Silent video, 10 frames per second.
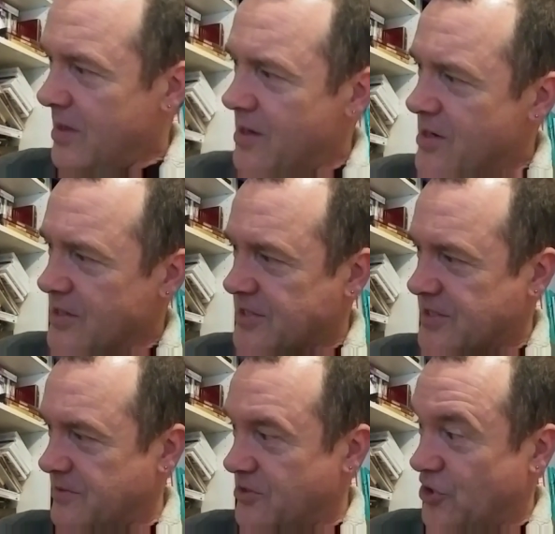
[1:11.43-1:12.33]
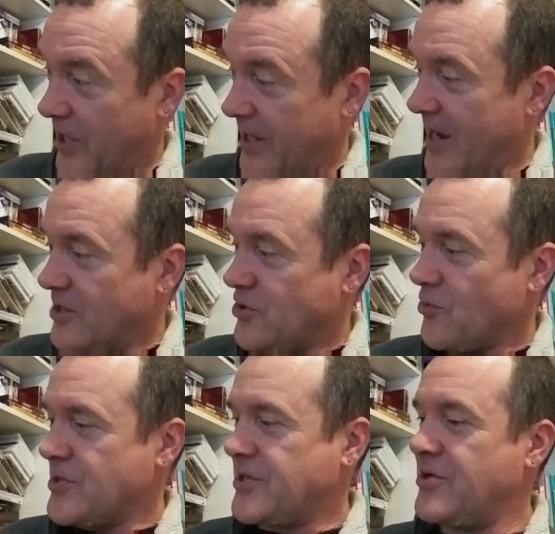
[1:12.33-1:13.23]
Next
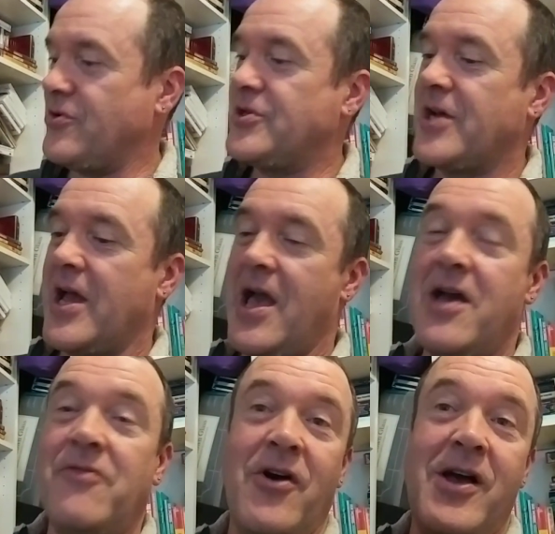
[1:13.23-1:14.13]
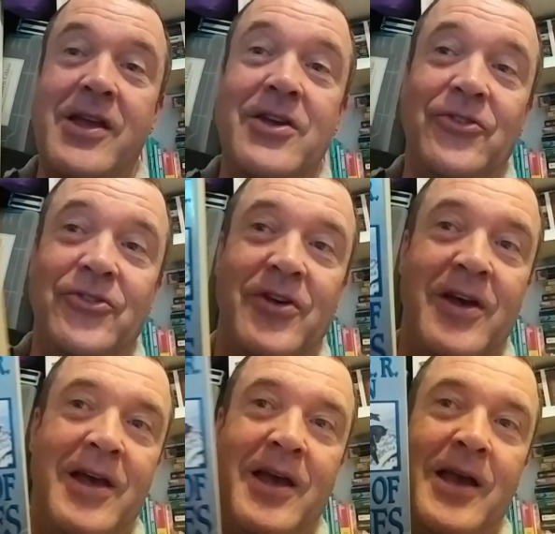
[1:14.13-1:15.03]
Gigantor series I have is
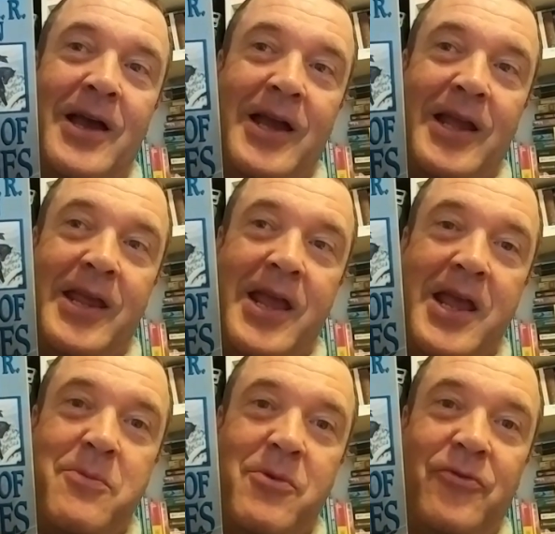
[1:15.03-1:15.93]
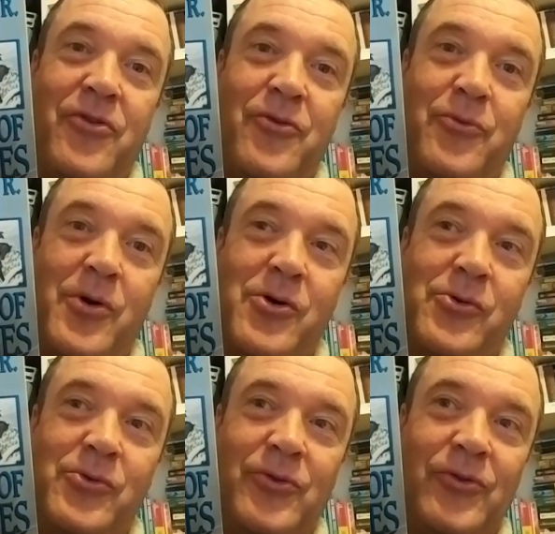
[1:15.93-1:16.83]
Game of
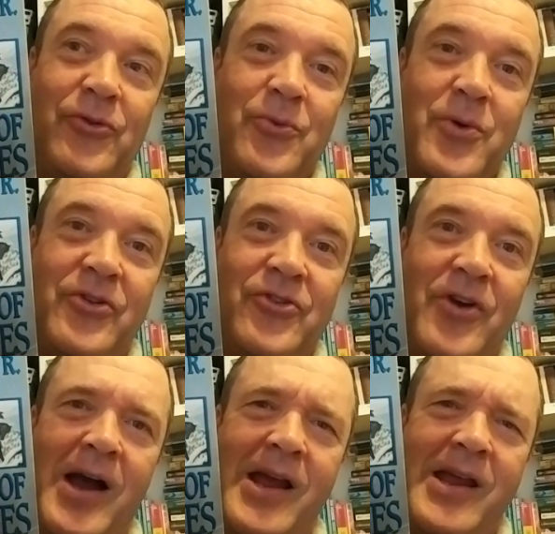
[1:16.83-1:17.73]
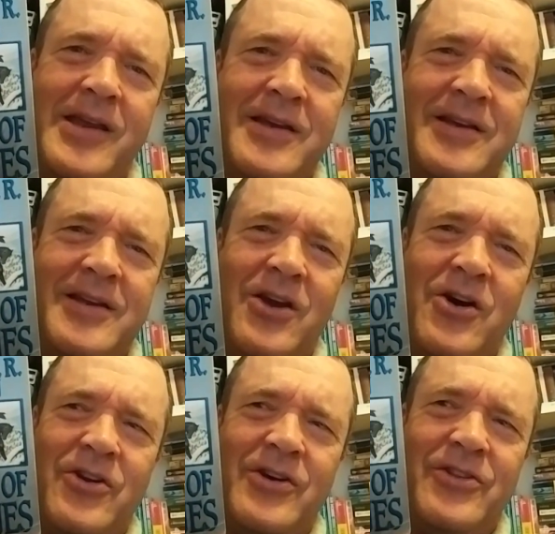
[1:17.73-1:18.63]
Thrones, which I
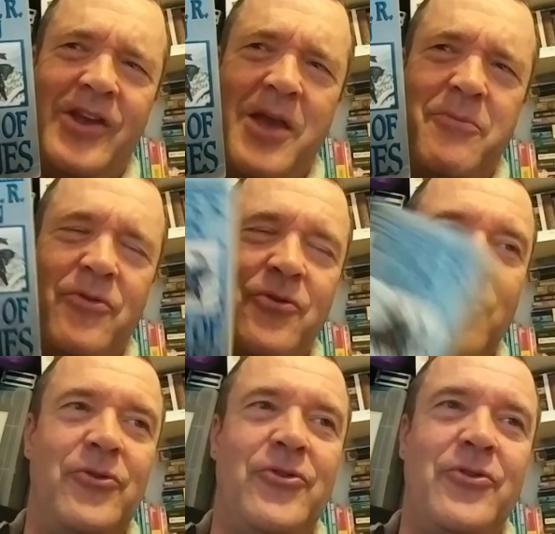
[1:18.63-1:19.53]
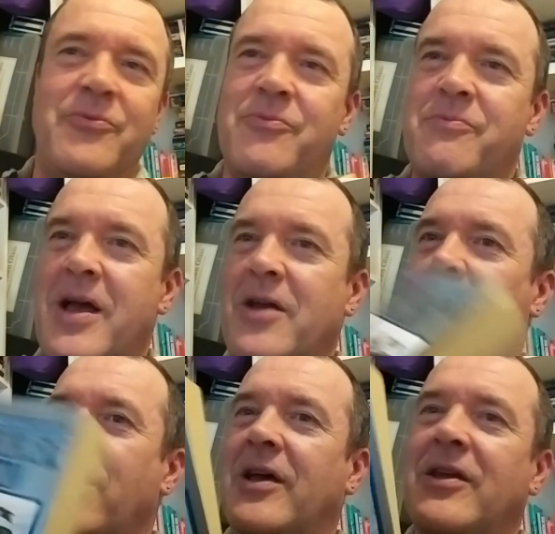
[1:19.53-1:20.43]
got on the Game of Thrones
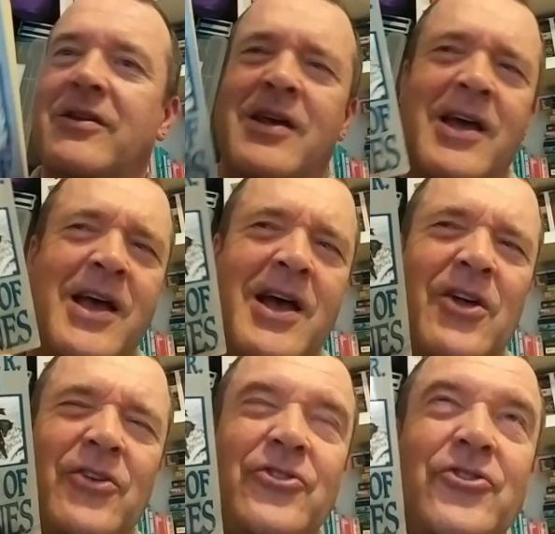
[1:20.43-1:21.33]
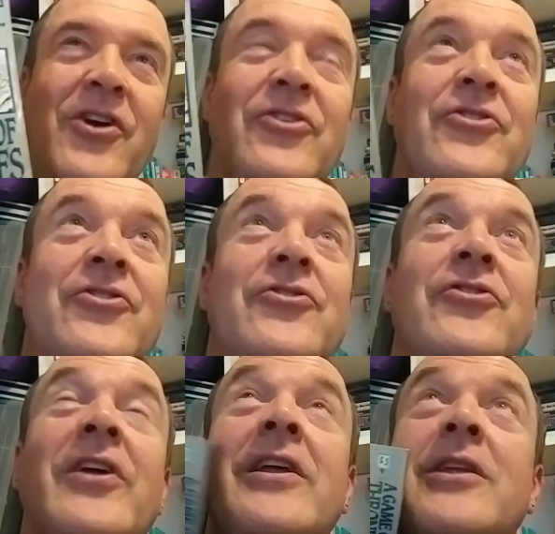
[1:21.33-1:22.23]
bandwagon just
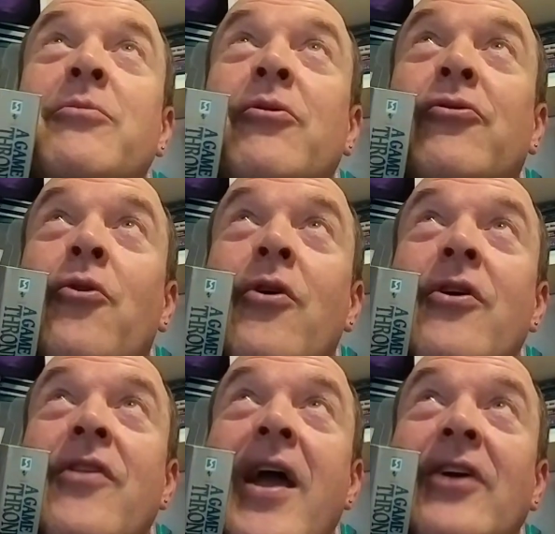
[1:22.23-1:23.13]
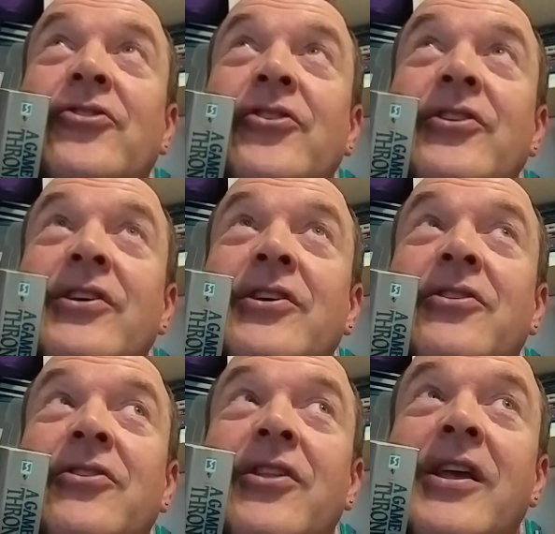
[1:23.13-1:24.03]
slightly before they actually
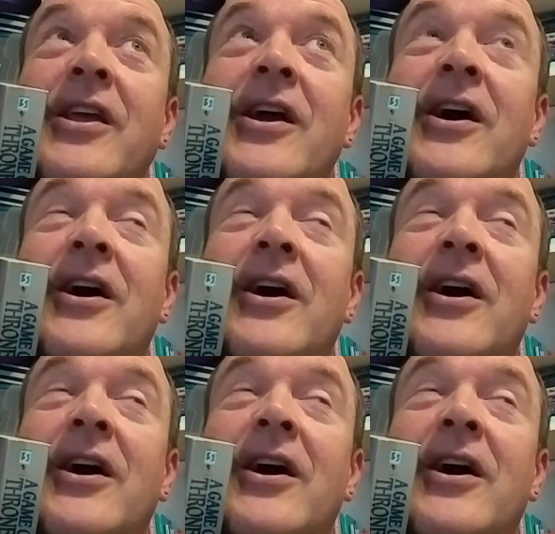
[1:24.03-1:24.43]
did they